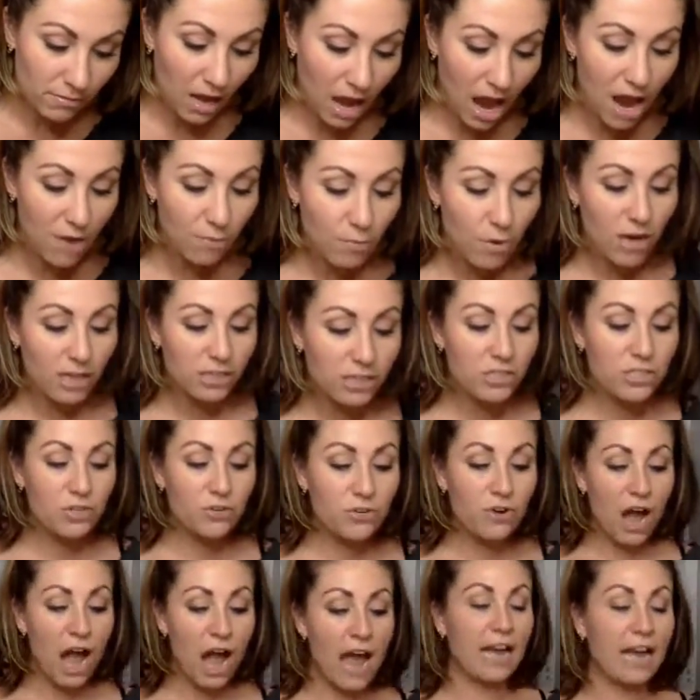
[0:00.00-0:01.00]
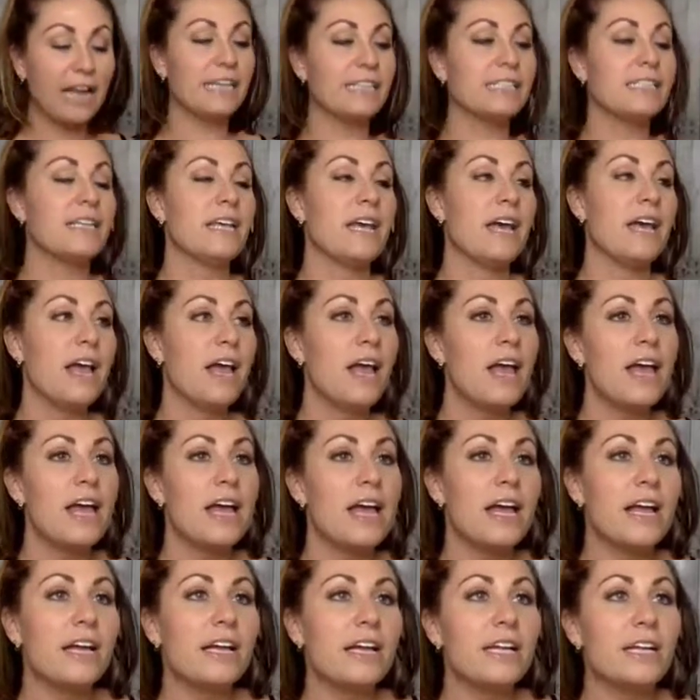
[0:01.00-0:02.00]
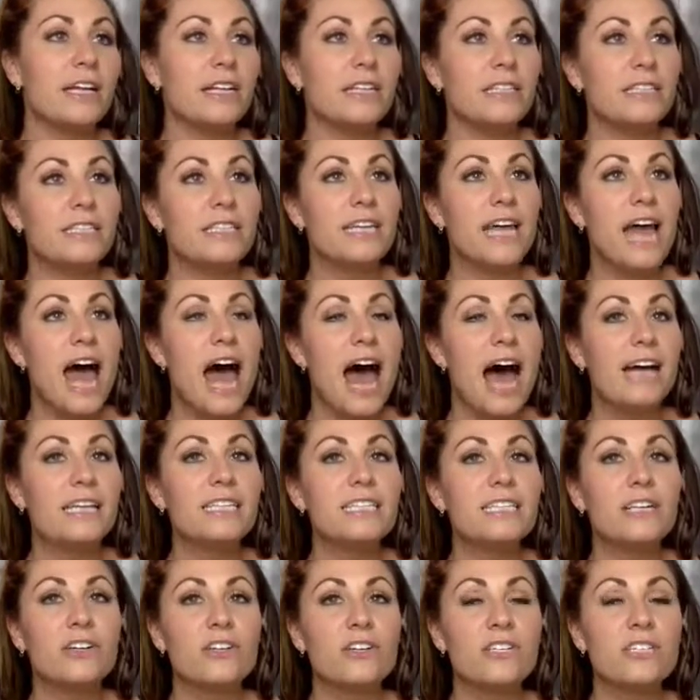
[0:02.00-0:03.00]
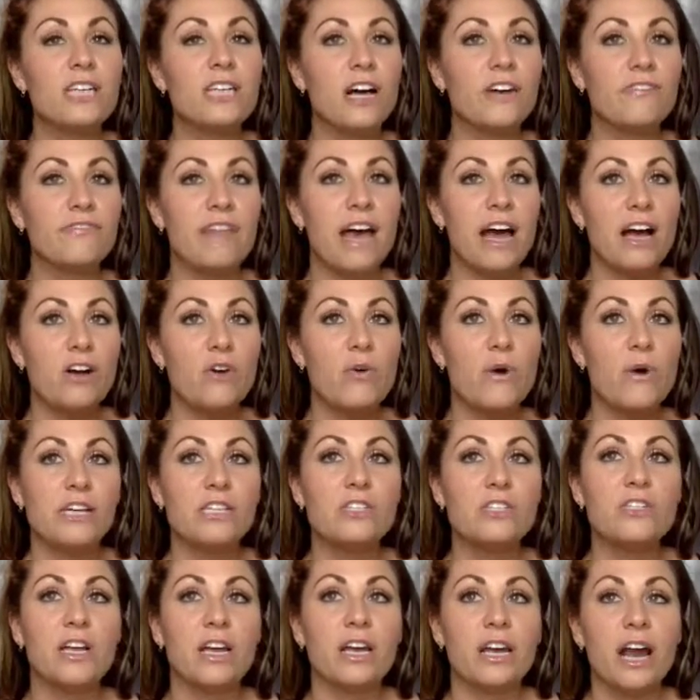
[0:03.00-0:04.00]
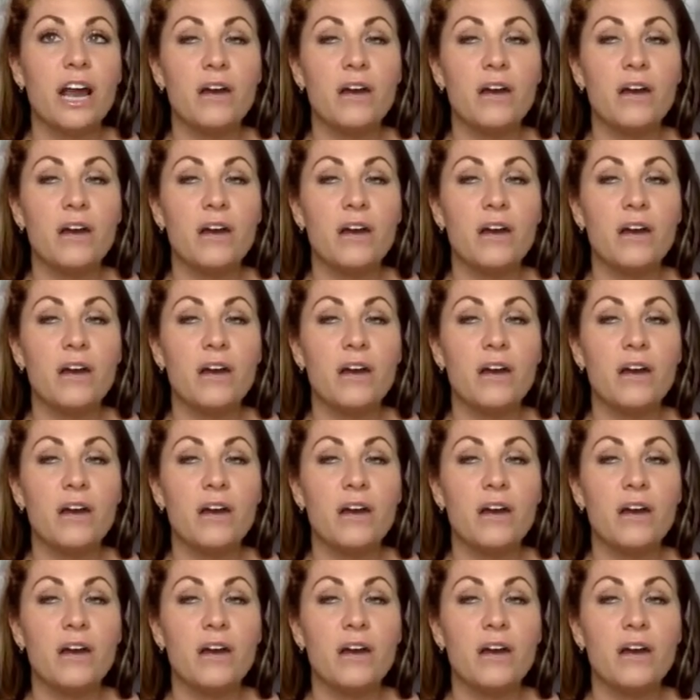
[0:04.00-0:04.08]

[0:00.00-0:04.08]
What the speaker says: I want you guys to ask yourself that question.